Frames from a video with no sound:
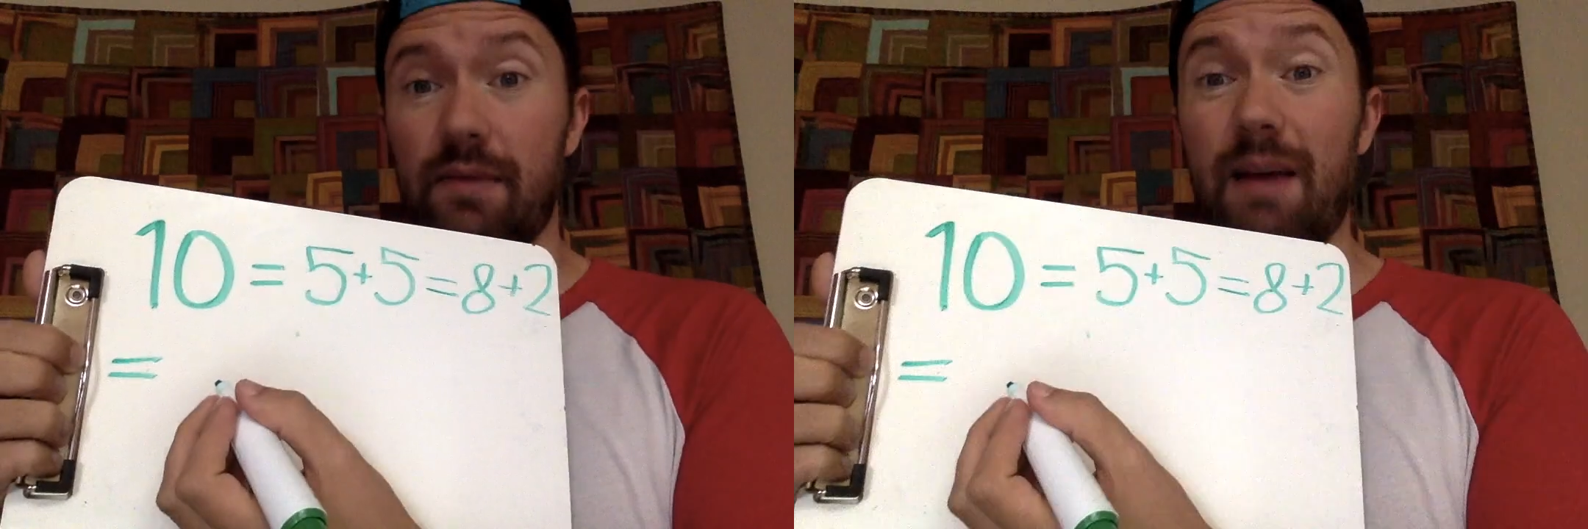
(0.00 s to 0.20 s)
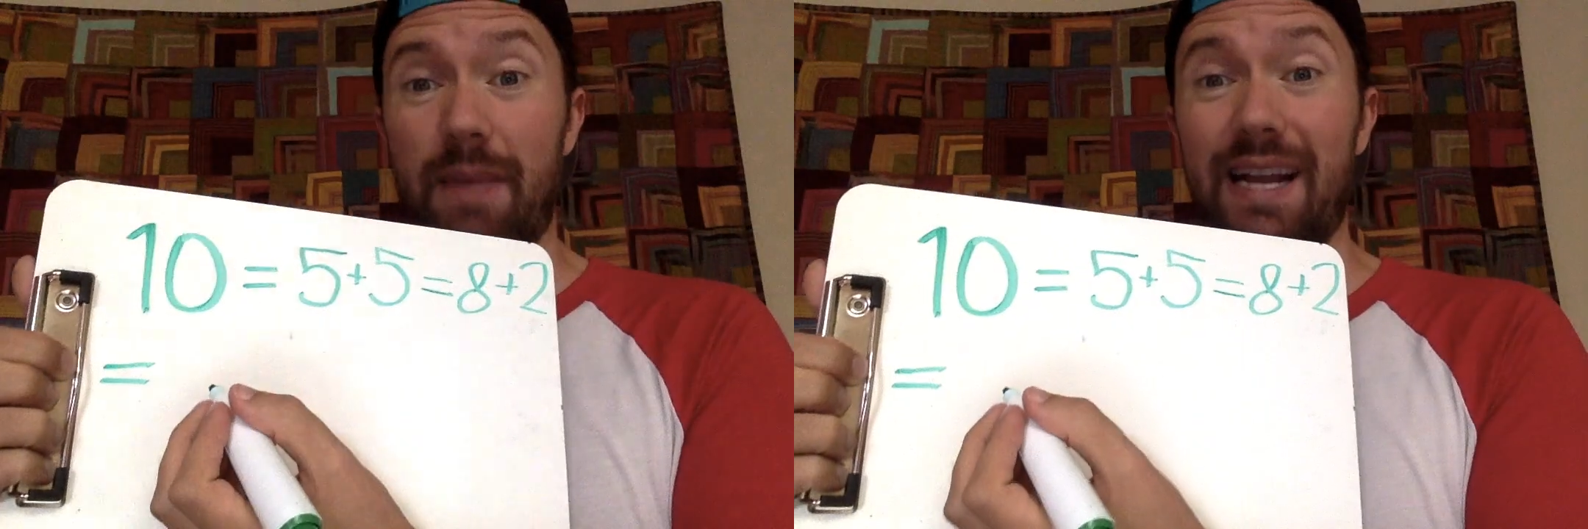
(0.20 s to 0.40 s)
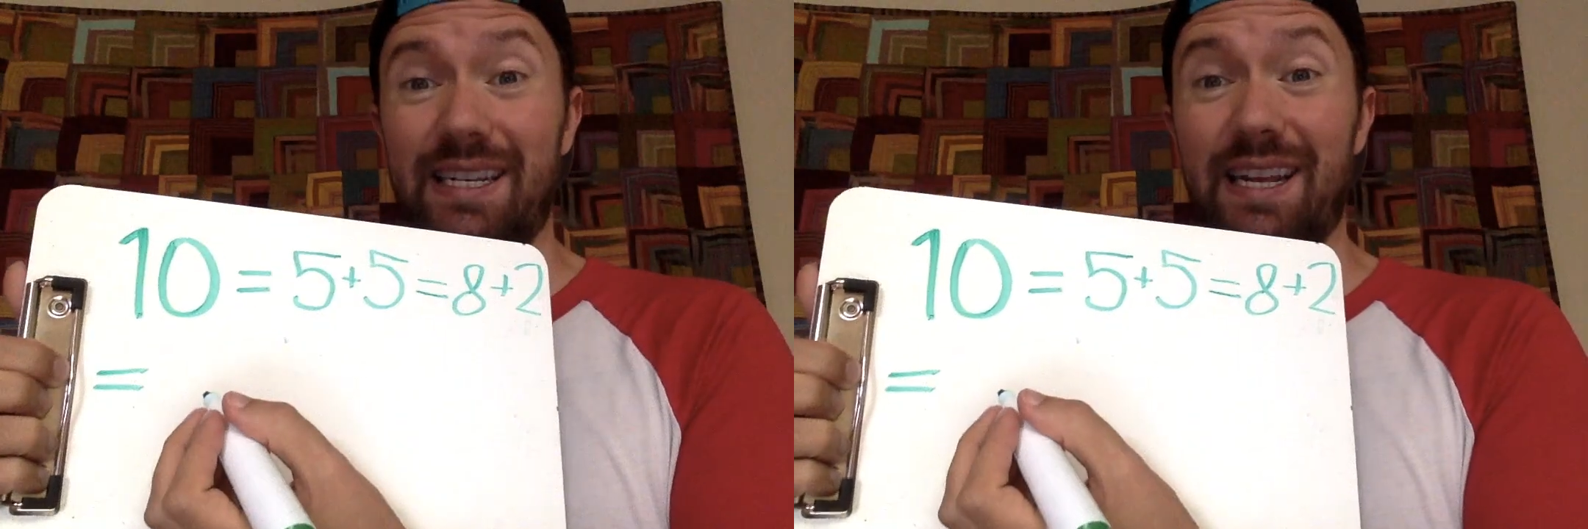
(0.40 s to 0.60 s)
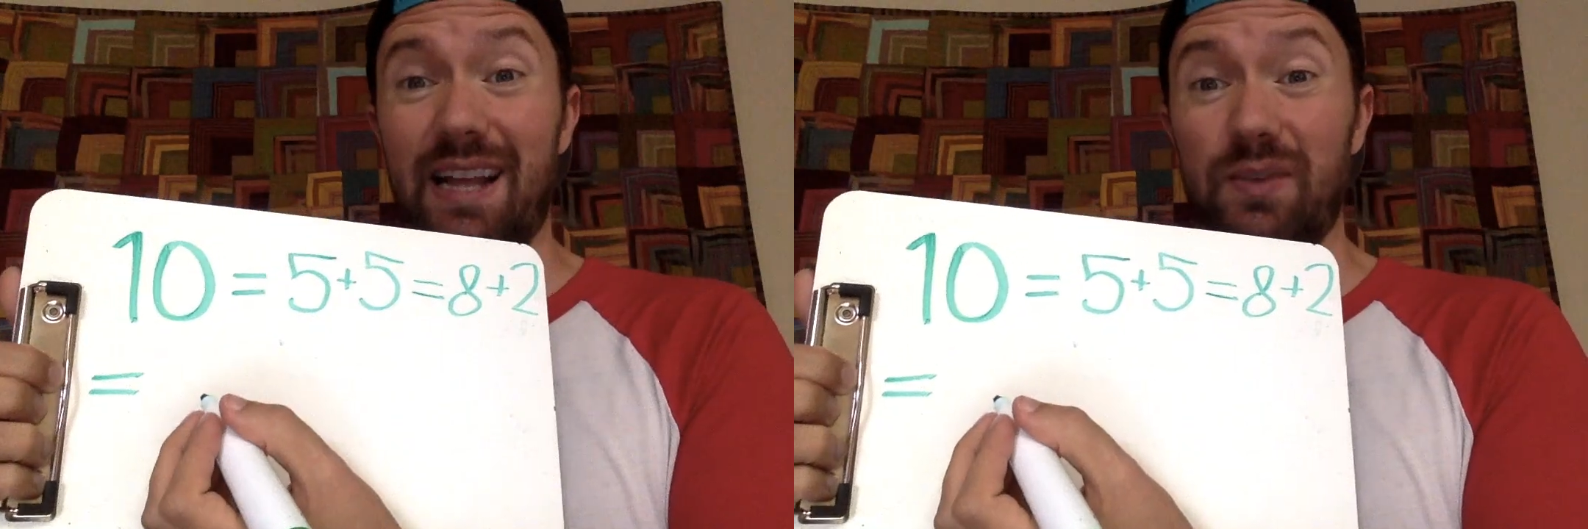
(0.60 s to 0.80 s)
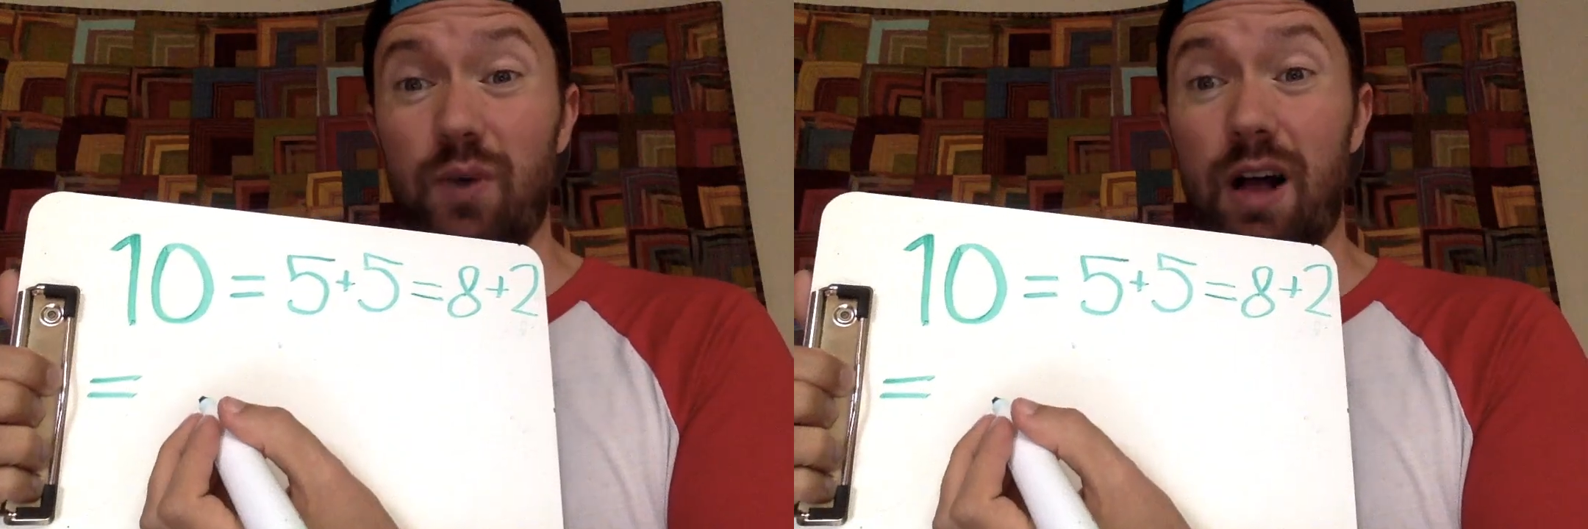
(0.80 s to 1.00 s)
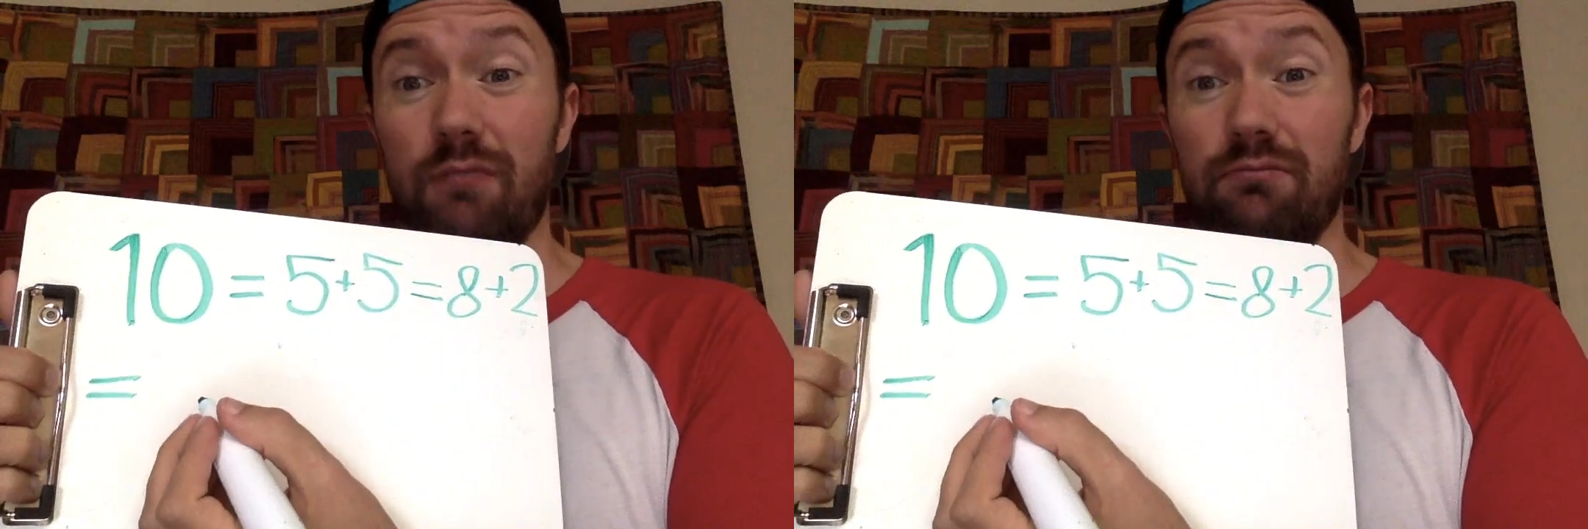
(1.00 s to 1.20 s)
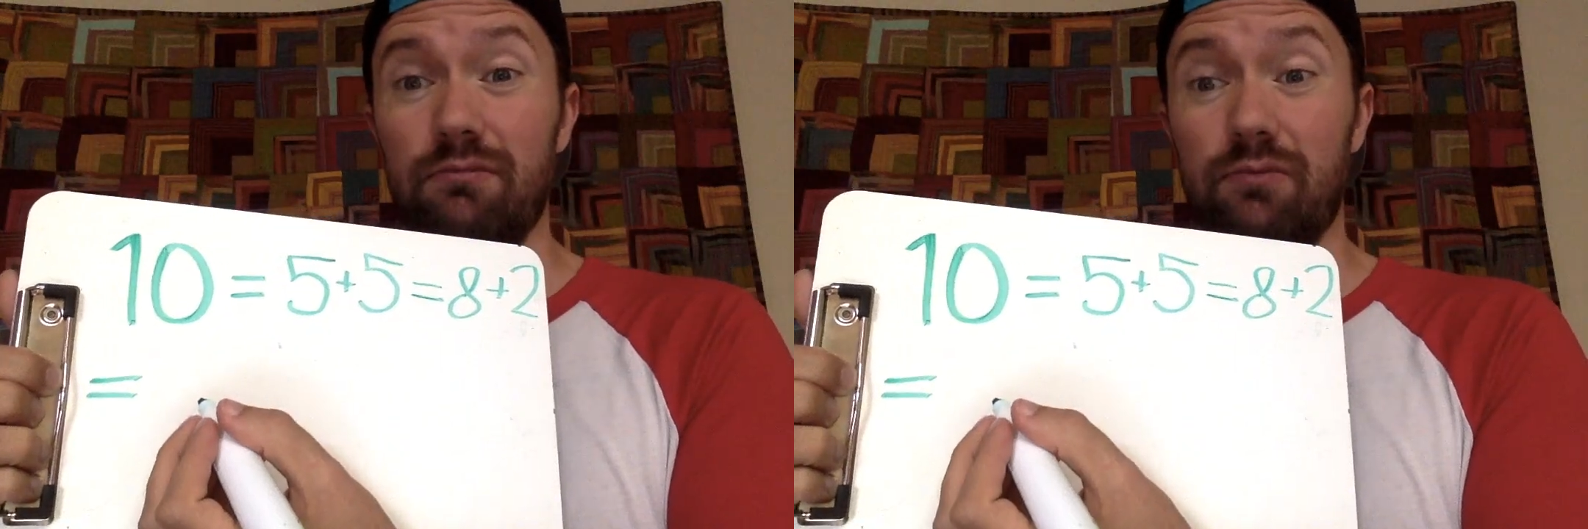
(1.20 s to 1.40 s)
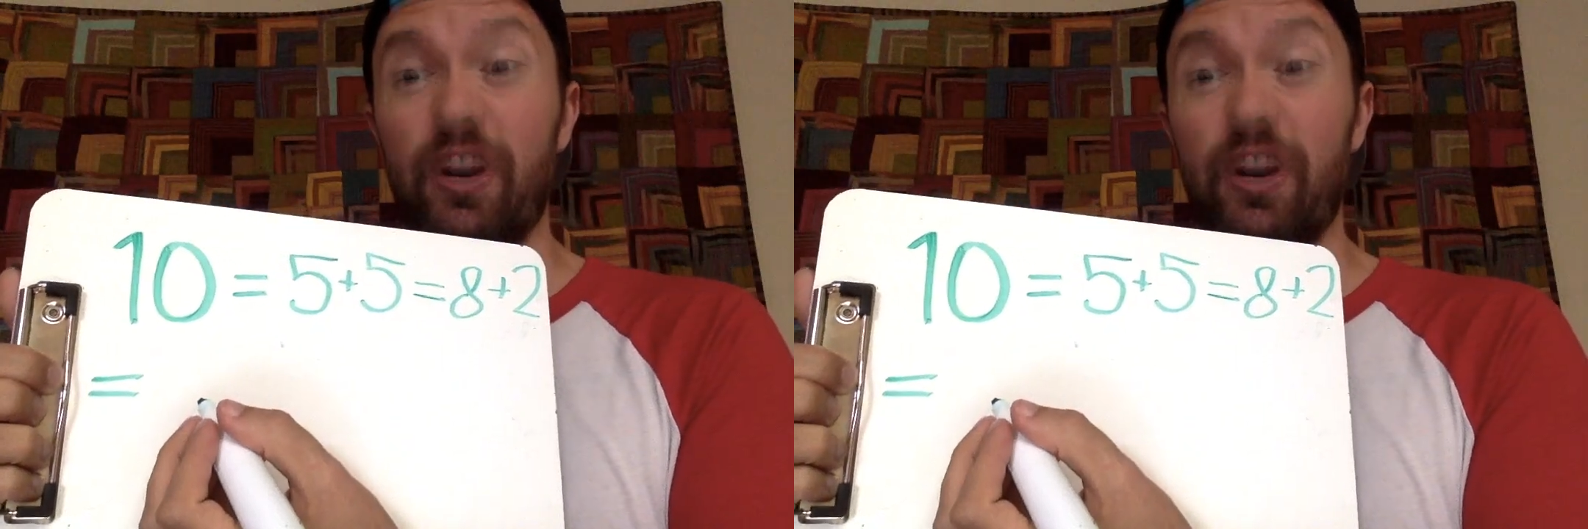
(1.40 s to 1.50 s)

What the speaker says: that make 10 as well.